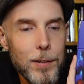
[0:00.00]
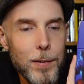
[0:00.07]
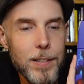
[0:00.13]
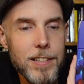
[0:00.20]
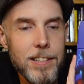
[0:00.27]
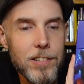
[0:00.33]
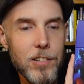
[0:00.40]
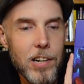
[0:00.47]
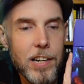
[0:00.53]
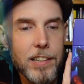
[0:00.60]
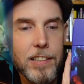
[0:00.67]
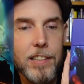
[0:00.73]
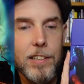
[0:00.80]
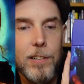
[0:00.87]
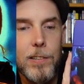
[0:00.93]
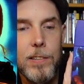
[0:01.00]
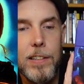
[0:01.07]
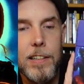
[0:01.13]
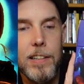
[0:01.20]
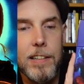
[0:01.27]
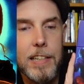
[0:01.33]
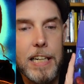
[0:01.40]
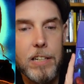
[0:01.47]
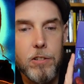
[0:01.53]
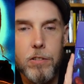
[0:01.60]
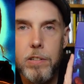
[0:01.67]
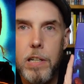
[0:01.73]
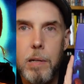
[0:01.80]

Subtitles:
who is in Jacko, The Astro